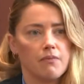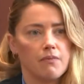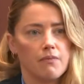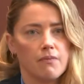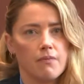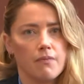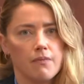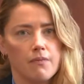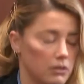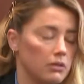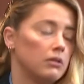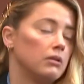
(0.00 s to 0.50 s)

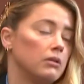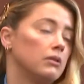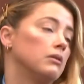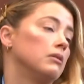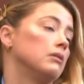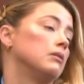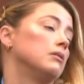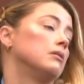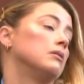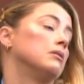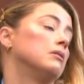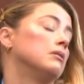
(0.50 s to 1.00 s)

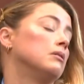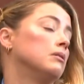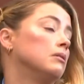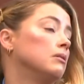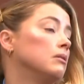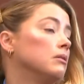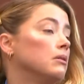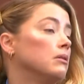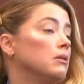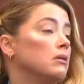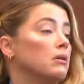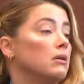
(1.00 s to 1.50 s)

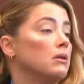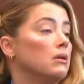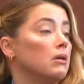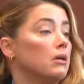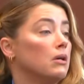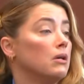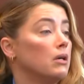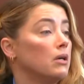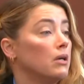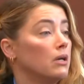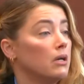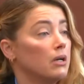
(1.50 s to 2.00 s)
Nothing is said.